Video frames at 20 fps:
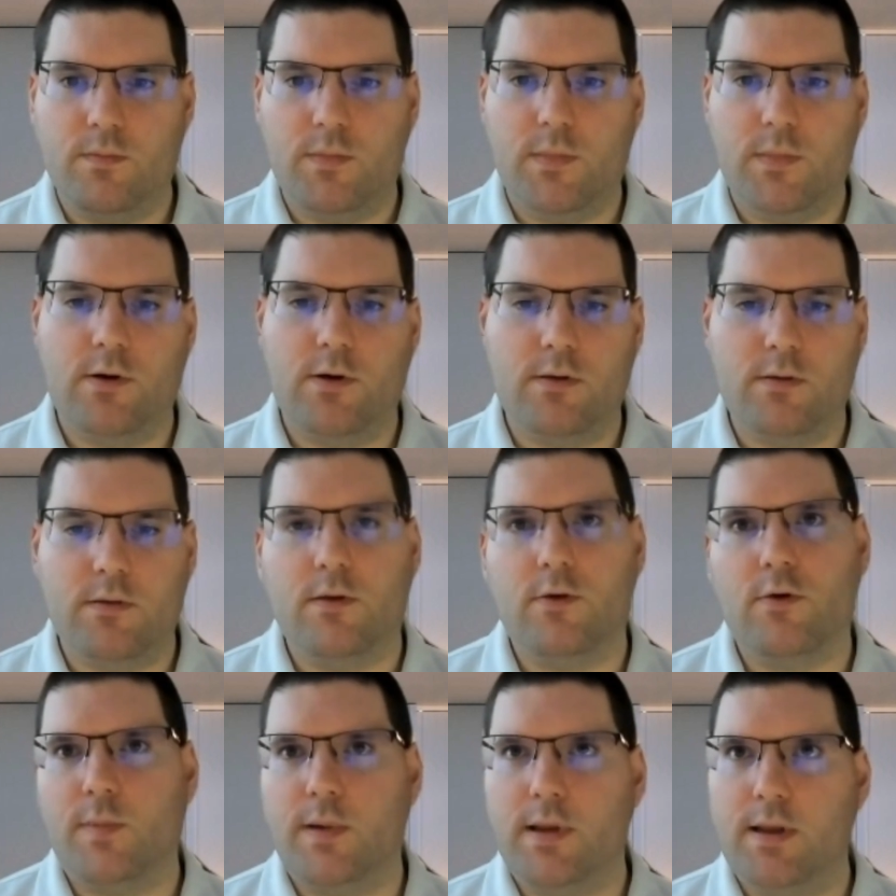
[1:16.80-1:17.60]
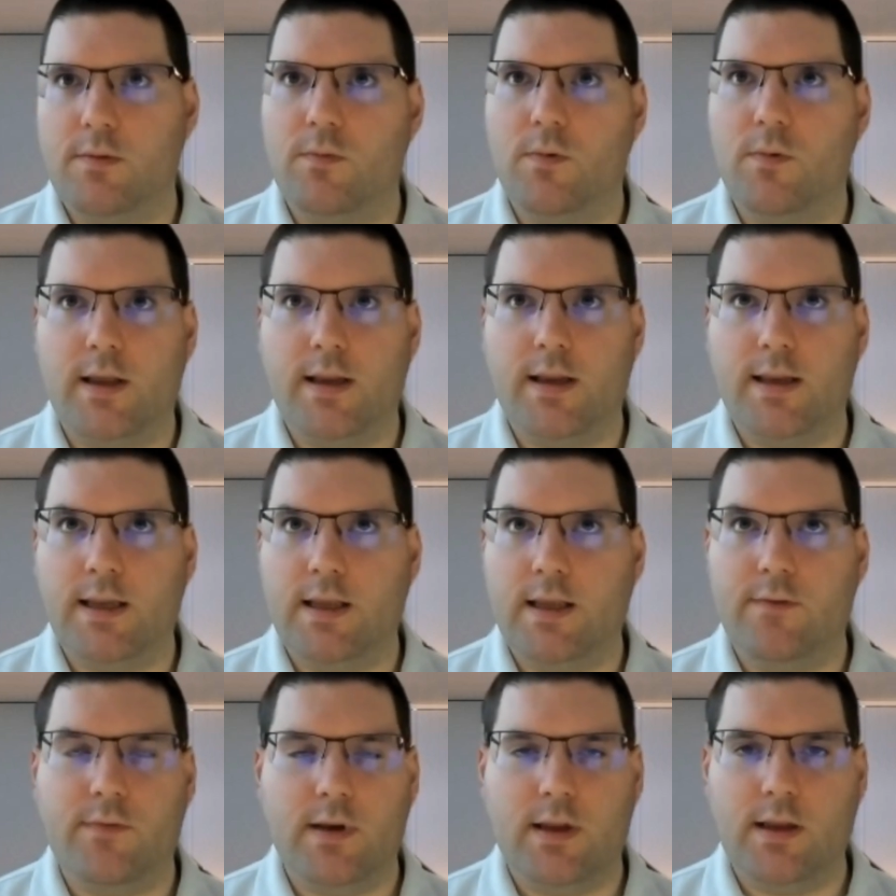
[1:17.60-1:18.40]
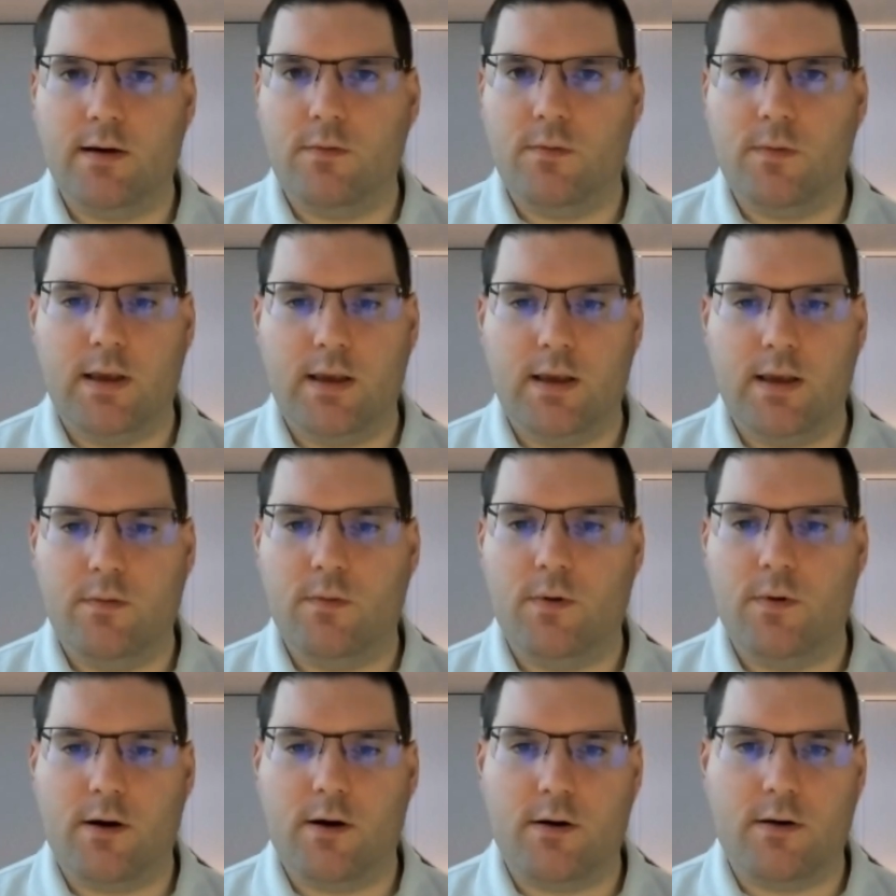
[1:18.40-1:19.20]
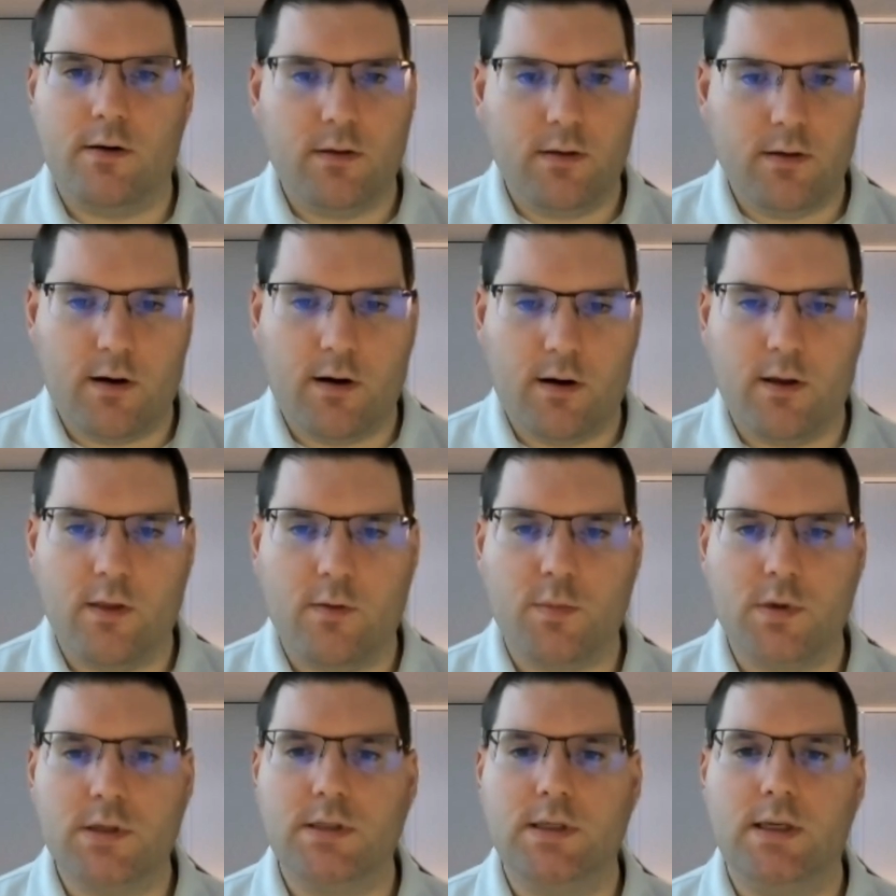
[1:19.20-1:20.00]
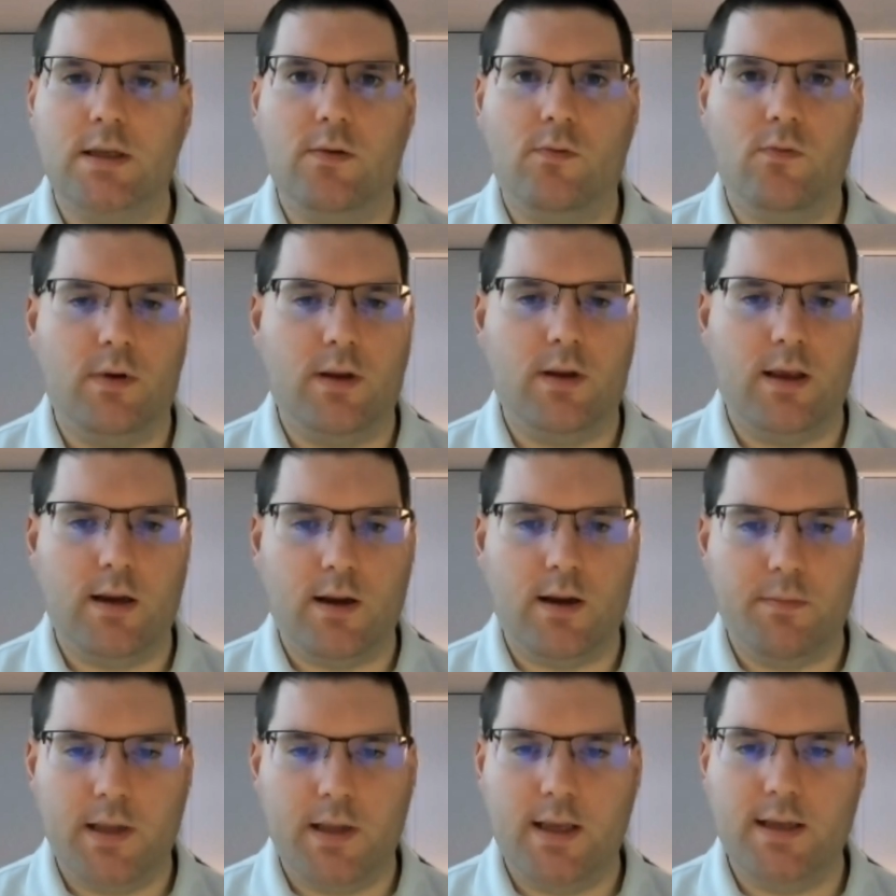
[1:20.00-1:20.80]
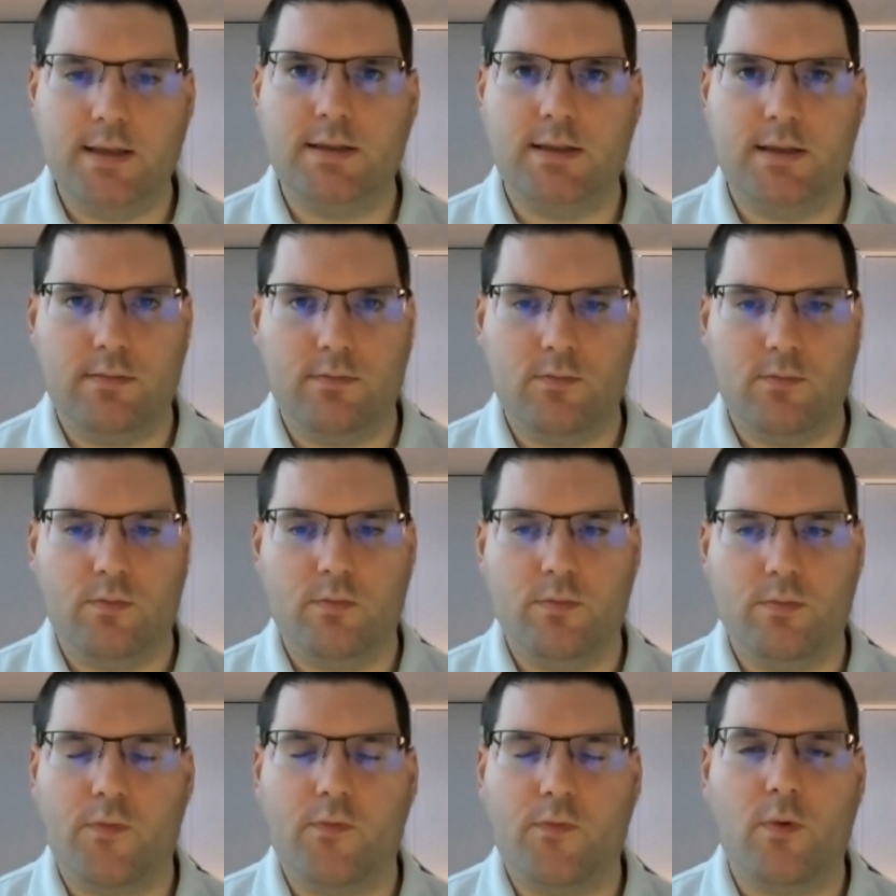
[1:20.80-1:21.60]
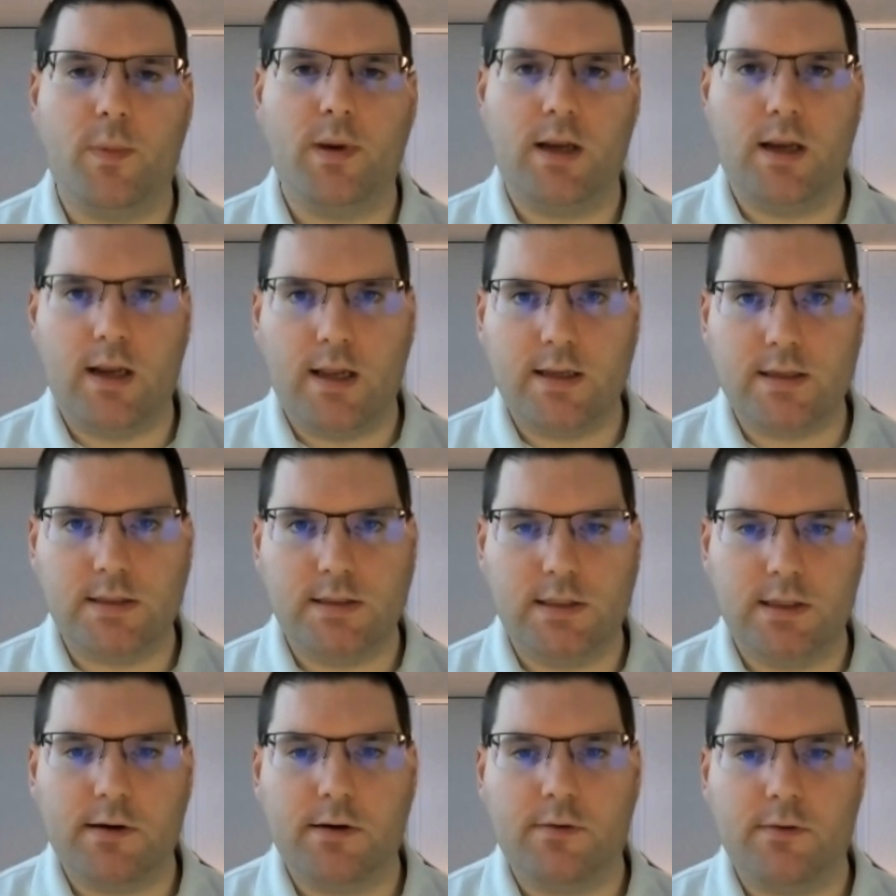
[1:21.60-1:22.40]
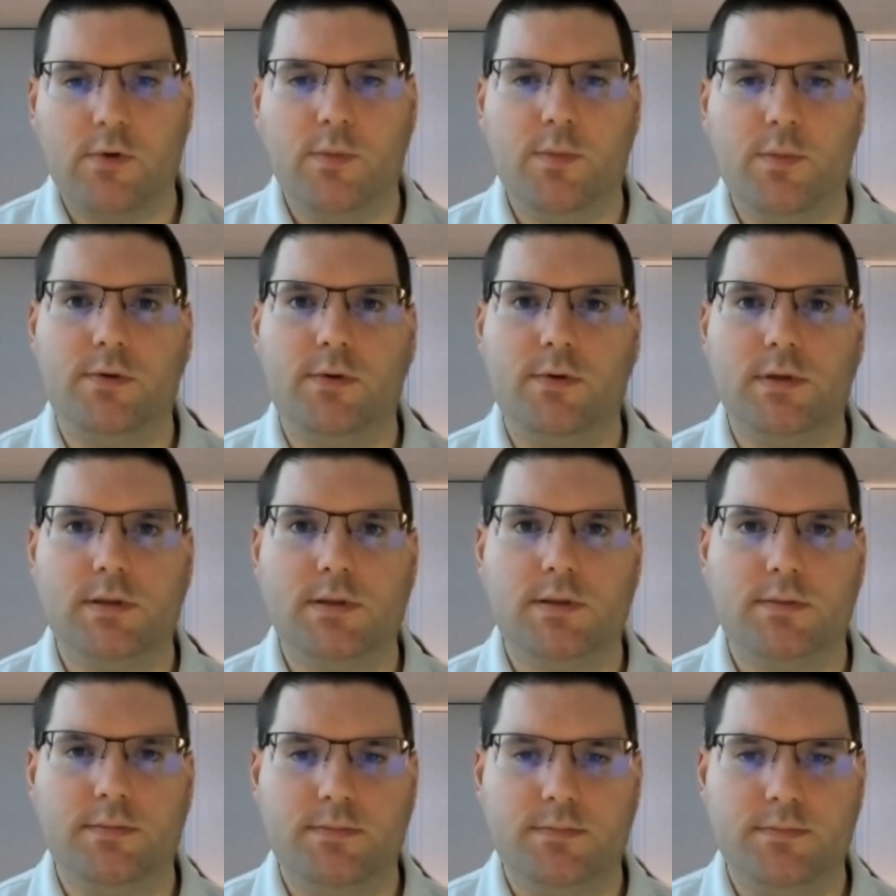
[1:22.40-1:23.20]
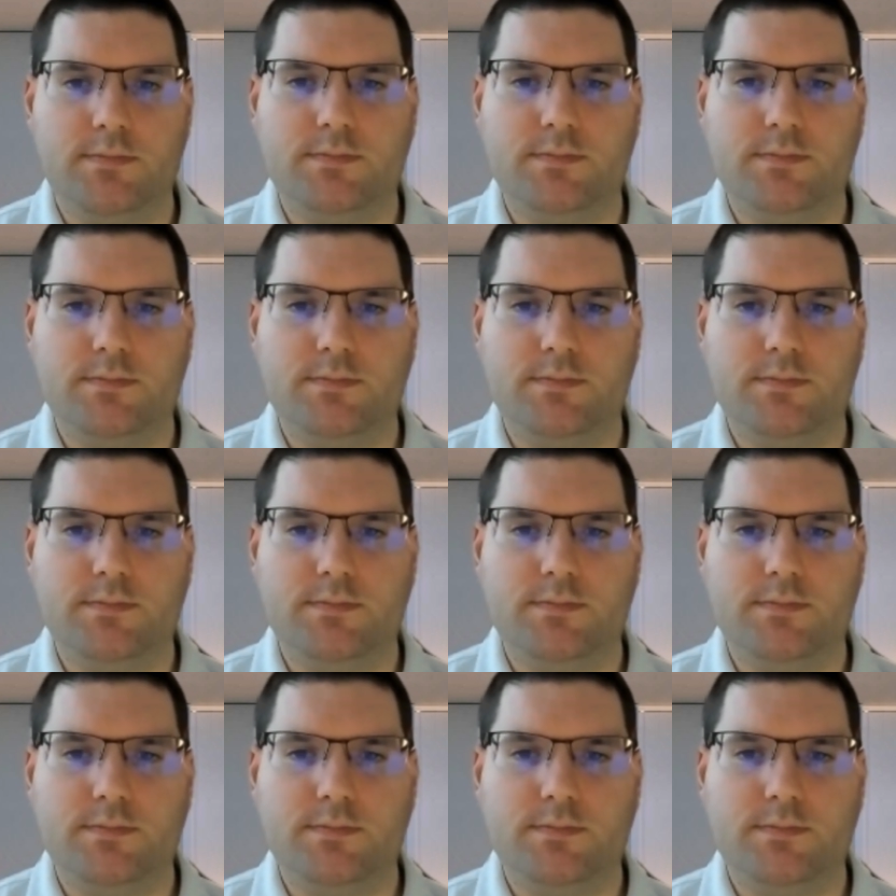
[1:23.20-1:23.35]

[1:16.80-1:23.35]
there will be one evening a week where all their machines would get updates and perform any necessary reboots.